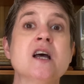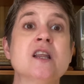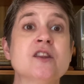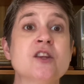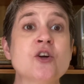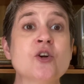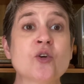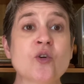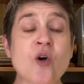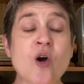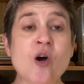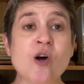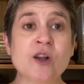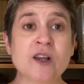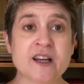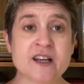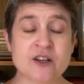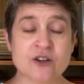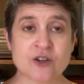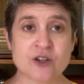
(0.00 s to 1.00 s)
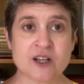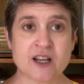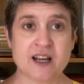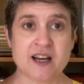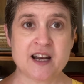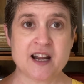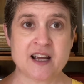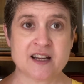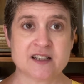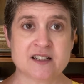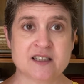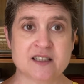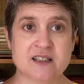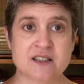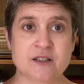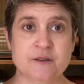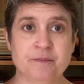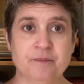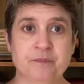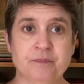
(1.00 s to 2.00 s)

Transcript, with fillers: that are all interconnected.